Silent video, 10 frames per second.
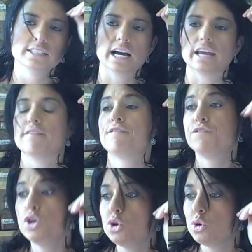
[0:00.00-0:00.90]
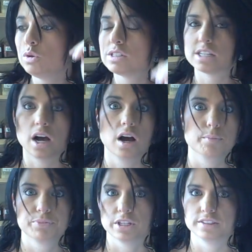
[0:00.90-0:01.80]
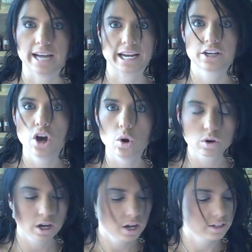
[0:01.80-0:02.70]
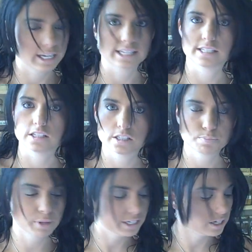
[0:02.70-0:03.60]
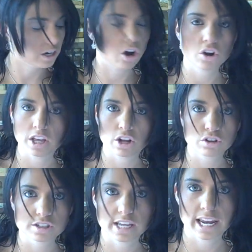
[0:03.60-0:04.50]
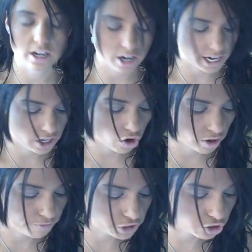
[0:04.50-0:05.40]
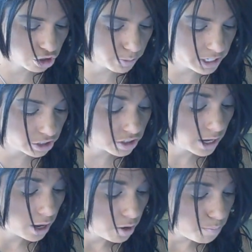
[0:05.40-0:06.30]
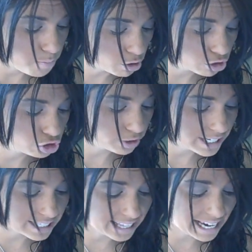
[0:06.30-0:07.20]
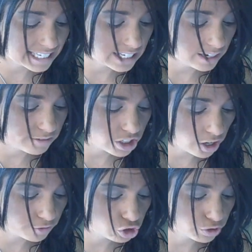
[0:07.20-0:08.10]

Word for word: diet foods, um, diet coke, like I said, Splenda, all, all his any, any artificial sweeteners, milk drinks, laxatives, soft